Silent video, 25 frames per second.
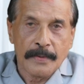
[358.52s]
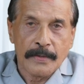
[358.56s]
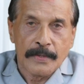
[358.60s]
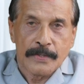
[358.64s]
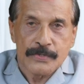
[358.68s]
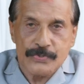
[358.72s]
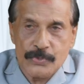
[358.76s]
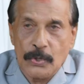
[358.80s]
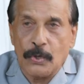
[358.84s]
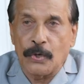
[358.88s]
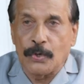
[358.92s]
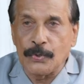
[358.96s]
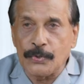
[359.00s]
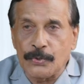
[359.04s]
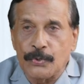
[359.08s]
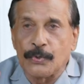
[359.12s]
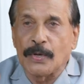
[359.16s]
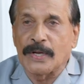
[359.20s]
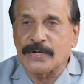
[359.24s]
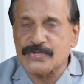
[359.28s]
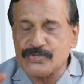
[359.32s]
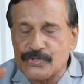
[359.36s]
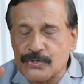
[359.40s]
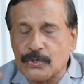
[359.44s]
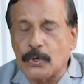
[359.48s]
So
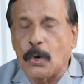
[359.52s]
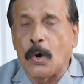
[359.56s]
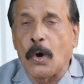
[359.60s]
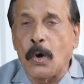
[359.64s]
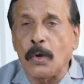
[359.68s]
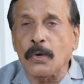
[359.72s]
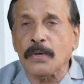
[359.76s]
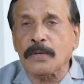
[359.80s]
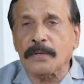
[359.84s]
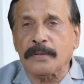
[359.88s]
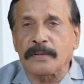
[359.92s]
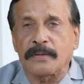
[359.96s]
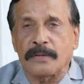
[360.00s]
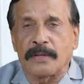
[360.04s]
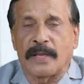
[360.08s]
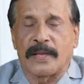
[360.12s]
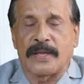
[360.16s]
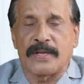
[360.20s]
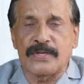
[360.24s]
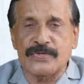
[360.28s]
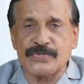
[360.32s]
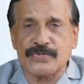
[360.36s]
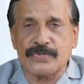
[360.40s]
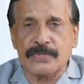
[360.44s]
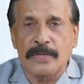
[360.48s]
your score
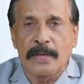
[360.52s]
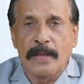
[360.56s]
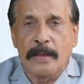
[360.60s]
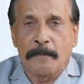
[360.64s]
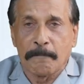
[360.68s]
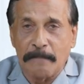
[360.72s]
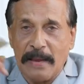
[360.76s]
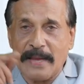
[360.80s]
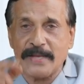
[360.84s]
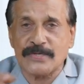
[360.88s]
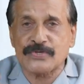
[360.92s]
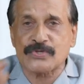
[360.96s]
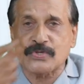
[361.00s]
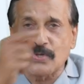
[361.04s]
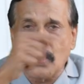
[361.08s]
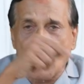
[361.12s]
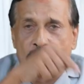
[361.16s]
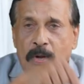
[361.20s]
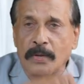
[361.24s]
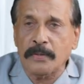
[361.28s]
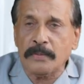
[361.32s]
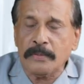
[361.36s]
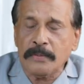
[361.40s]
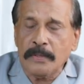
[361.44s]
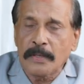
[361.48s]
is based
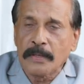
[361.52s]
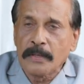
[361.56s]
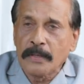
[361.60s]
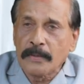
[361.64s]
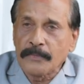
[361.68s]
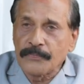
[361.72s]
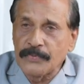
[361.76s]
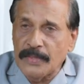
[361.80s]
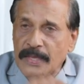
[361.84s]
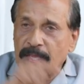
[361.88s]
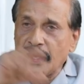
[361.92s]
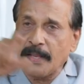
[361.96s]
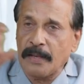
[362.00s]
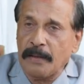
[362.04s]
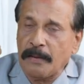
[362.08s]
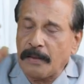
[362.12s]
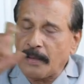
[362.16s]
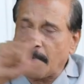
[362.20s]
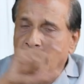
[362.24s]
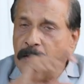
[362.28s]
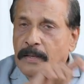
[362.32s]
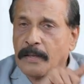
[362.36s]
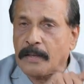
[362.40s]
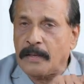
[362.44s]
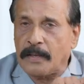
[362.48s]
on the,
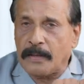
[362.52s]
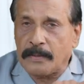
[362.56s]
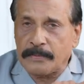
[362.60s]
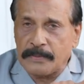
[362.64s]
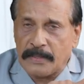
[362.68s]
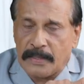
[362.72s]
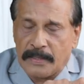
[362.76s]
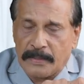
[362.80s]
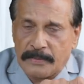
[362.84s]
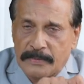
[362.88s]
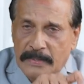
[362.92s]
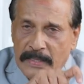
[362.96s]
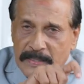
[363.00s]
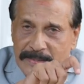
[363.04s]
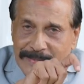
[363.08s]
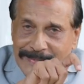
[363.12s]
uh, uh, the, the